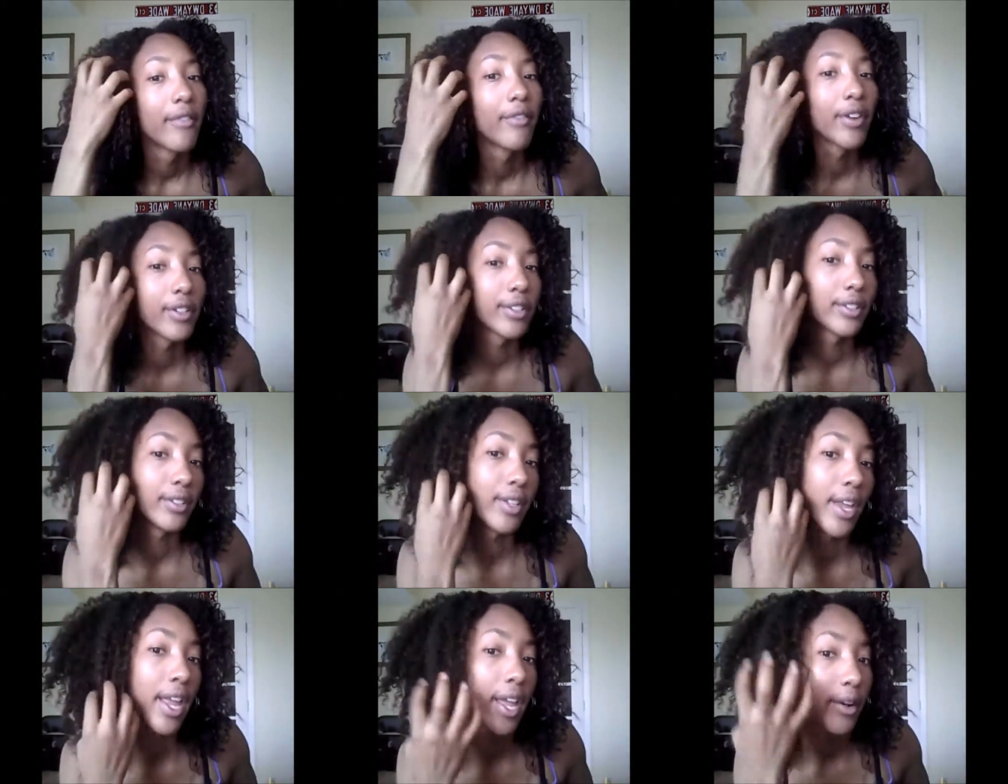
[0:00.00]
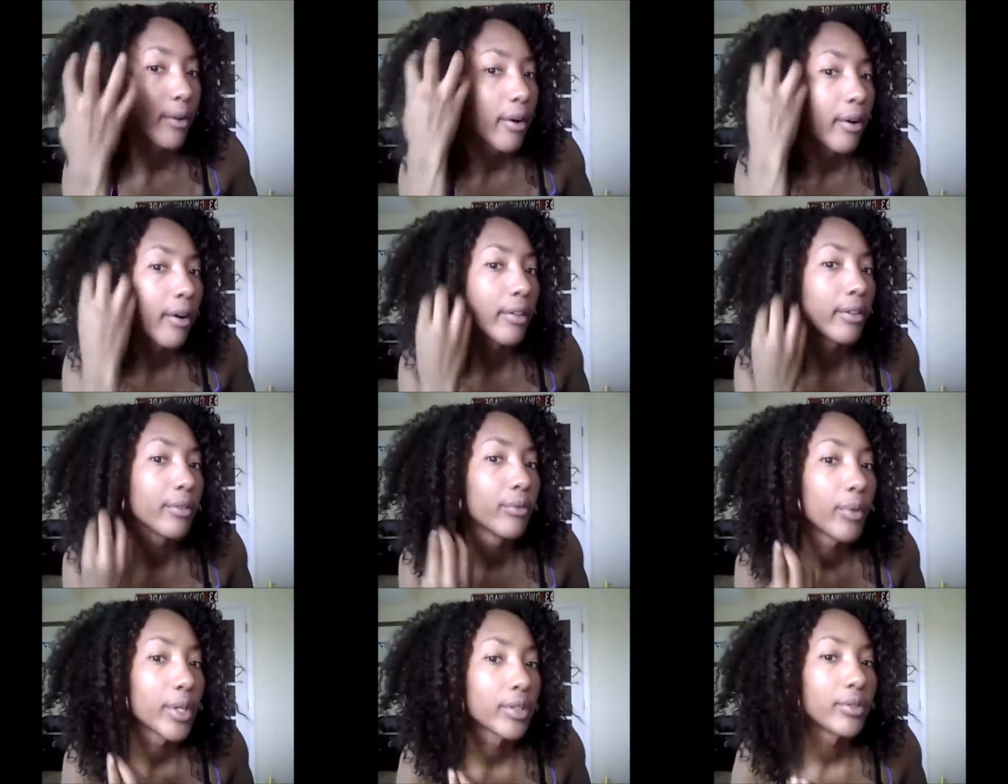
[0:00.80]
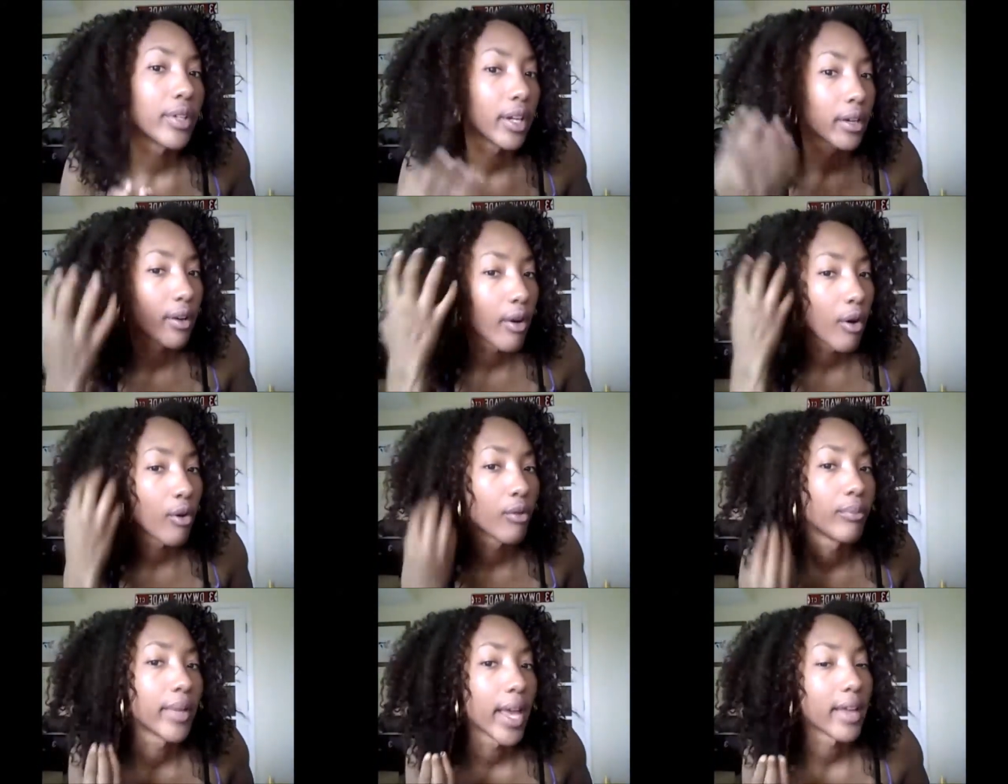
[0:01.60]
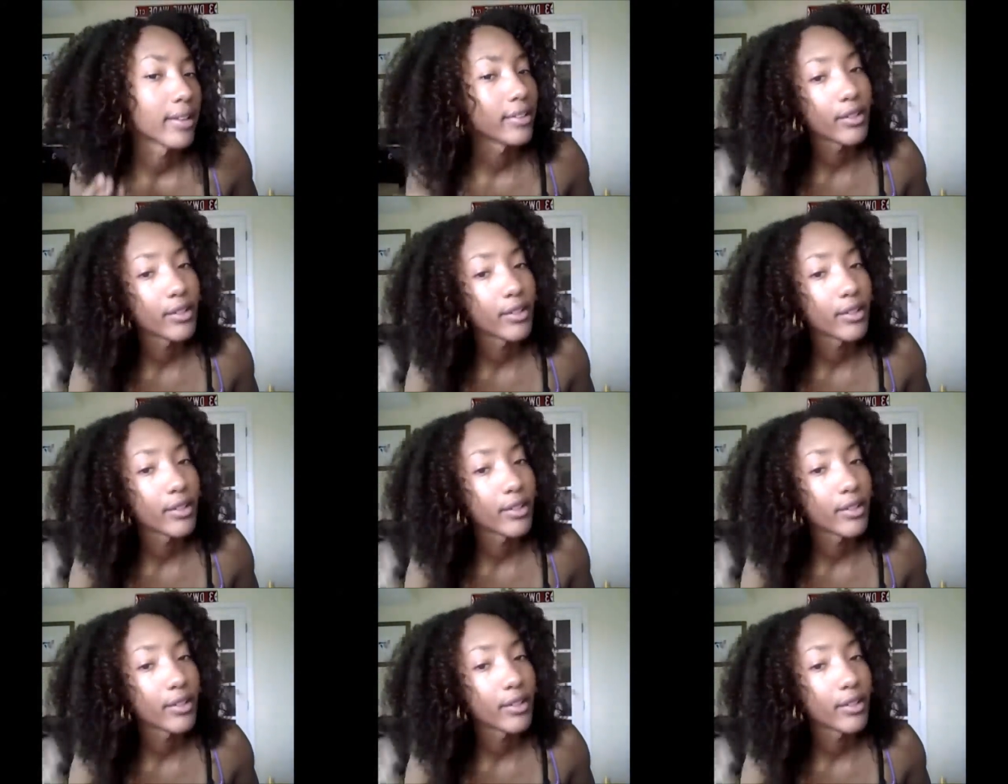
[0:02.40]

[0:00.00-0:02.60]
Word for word: versus and all of what you didn't comb yet.